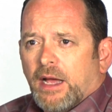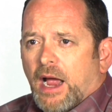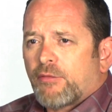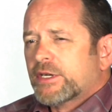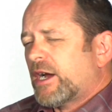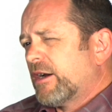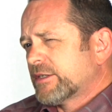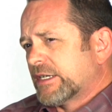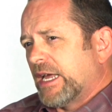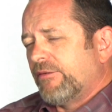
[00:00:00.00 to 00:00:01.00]
I retired
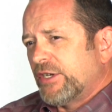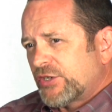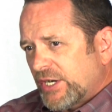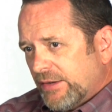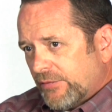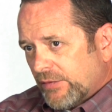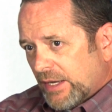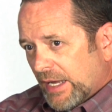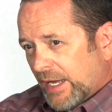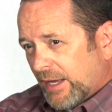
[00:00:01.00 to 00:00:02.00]
as a Navy chief,
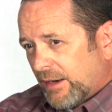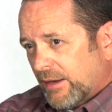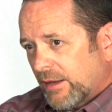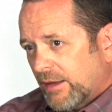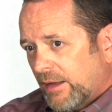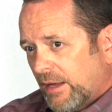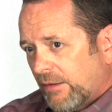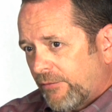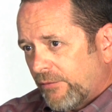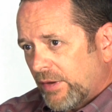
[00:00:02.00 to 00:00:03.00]
and
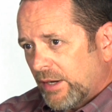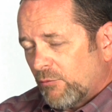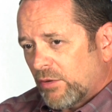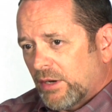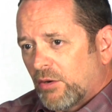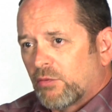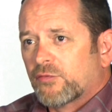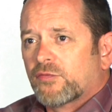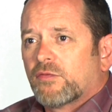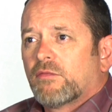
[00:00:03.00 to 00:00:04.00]
if anyone
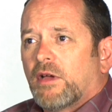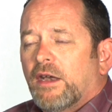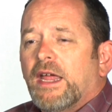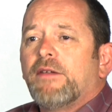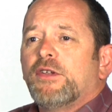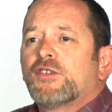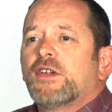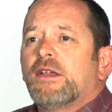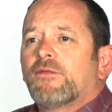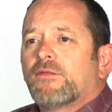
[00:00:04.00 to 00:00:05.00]
knows a Navy
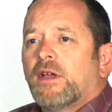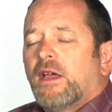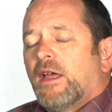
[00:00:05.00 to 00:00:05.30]
chief,